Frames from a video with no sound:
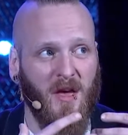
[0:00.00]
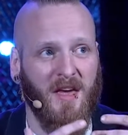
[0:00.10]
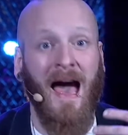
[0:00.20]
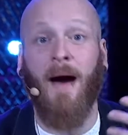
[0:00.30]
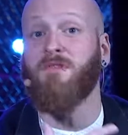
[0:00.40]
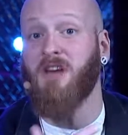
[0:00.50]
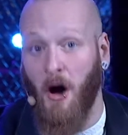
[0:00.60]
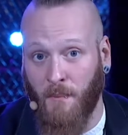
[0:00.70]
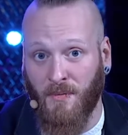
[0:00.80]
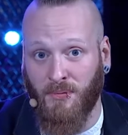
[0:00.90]
camped
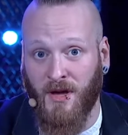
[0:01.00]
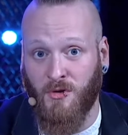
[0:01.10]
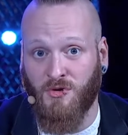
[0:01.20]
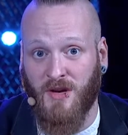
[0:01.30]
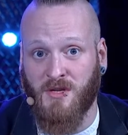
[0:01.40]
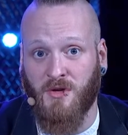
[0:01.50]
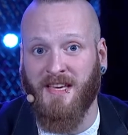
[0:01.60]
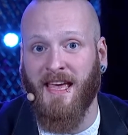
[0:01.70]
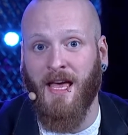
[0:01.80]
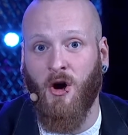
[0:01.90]
up Blaine O'Driscoll
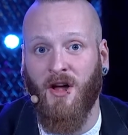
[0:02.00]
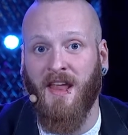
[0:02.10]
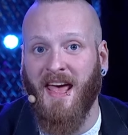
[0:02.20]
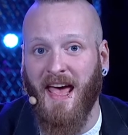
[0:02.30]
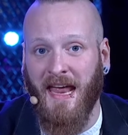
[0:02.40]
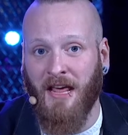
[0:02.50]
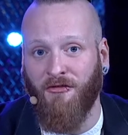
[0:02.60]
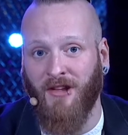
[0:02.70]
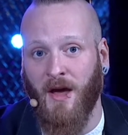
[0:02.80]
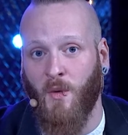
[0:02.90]
taking on any
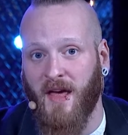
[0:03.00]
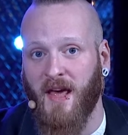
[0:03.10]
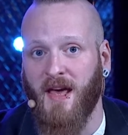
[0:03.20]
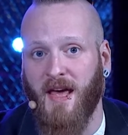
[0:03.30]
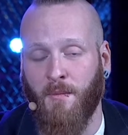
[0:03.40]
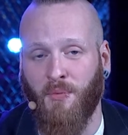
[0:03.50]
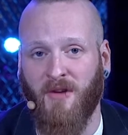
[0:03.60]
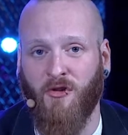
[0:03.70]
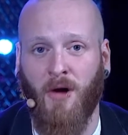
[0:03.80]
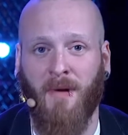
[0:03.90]
flyweight in
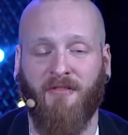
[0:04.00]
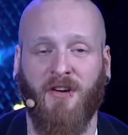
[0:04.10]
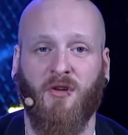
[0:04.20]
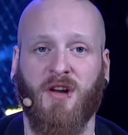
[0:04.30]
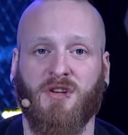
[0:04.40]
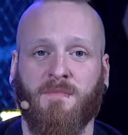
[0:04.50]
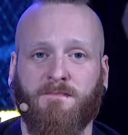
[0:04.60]
Brave Combat Federation.